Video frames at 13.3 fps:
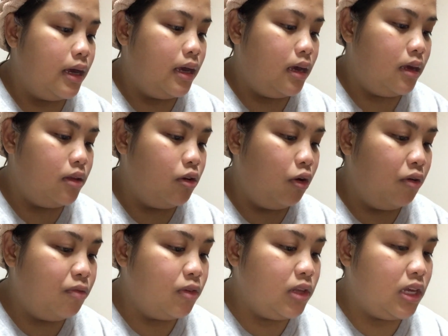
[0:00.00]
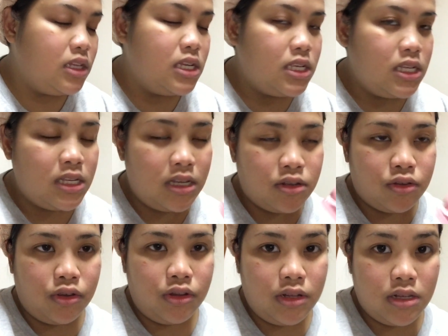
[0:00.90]
and hopefully this is as
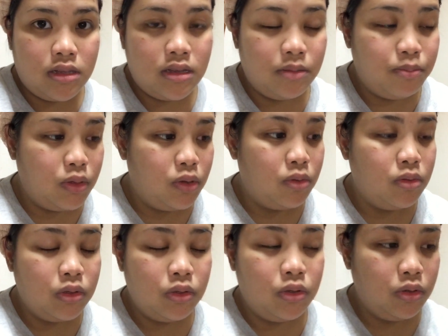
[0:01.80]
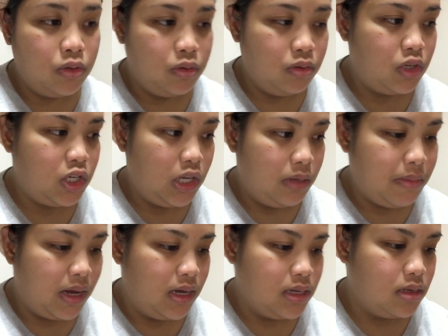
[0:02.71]
good as the blue Lululun sheet
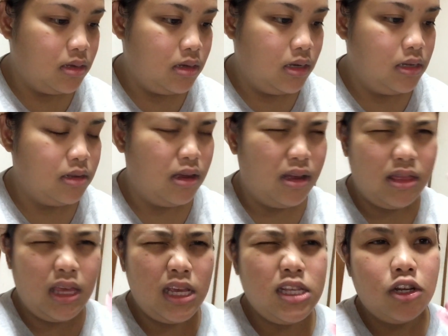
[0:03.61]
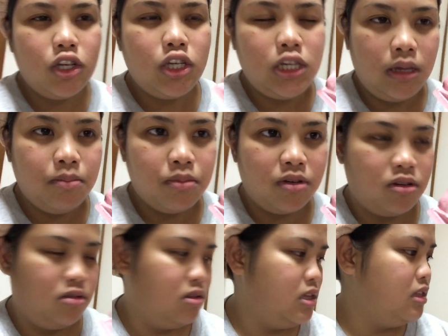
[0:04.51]
mask because uh, these are
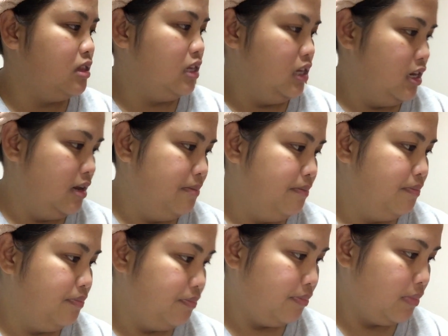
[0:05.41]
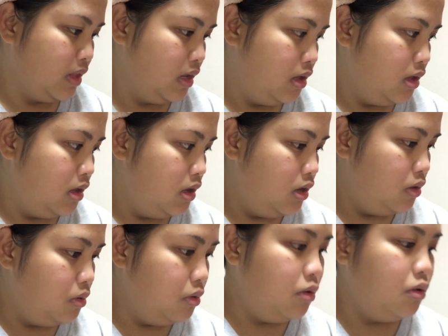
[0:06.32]
cheaper than the um,
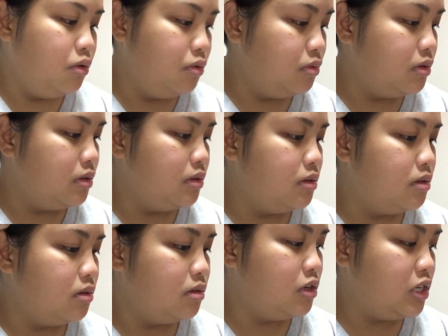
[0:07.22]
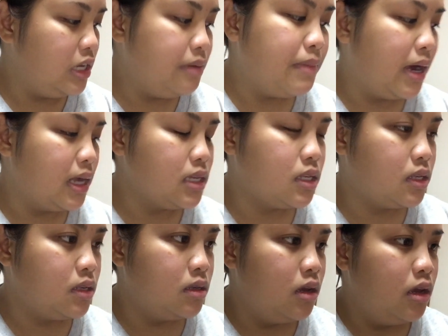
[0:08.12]
Lululun sheet
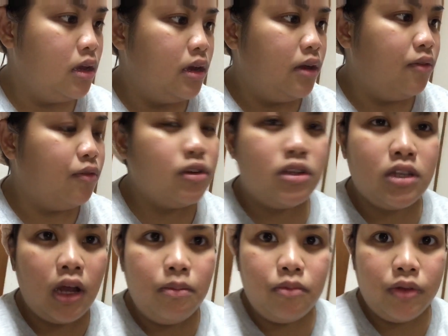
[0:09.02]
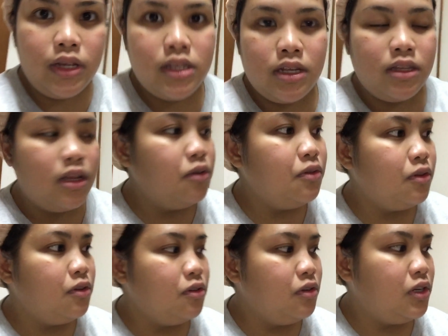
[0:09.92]
masks for some reason the
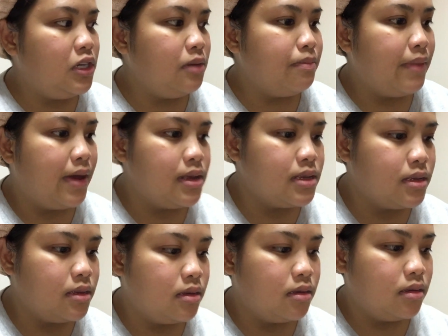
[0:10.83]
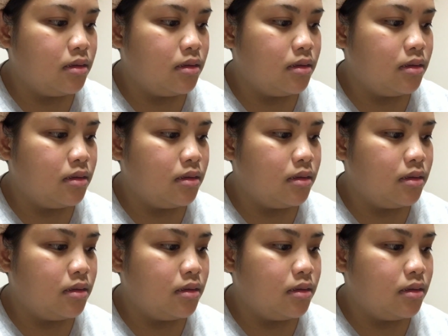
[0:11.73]
Lululun sheet mask